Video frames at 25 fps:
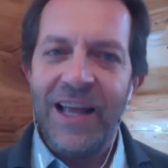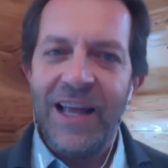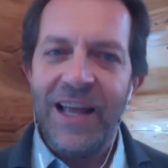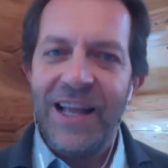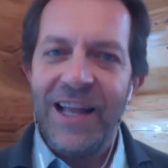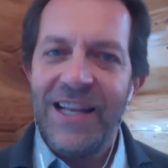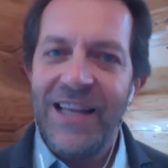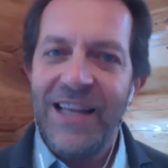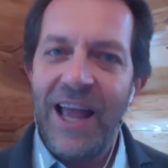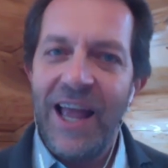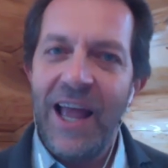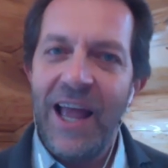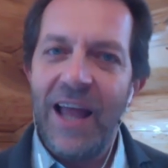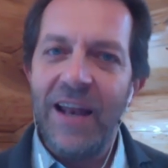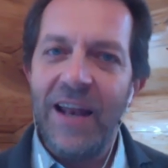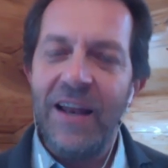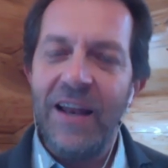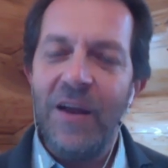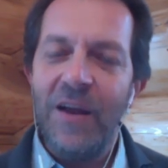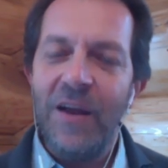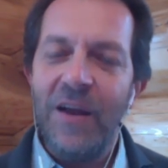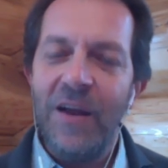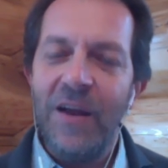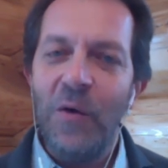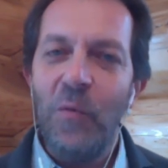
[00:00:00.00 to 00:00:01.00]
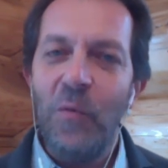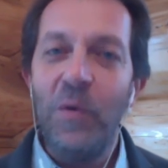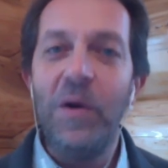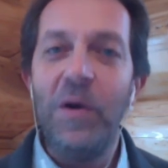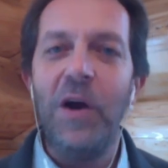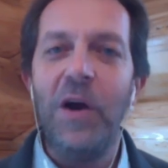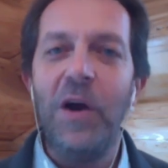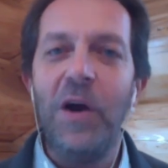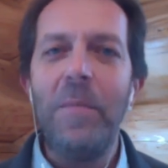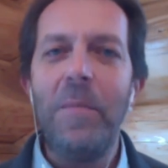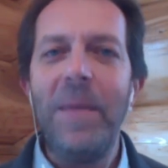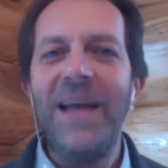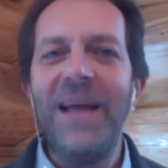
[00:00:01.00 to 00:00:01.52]
then we're going
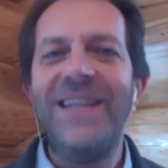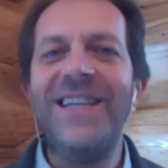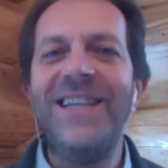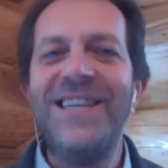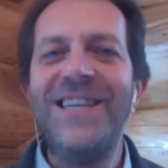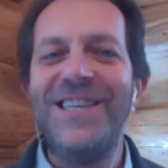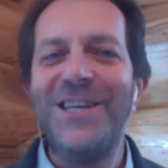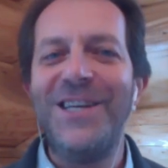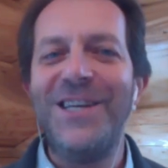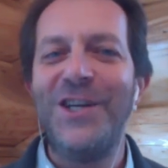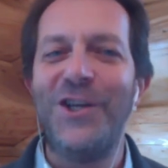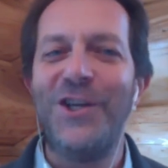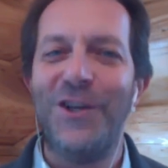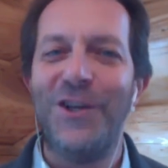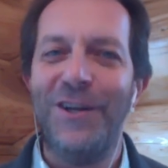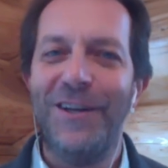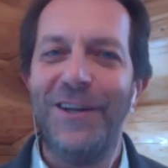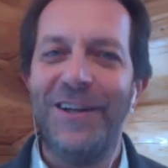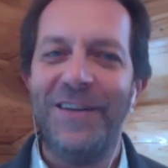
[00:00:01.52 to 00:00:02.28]
to make decision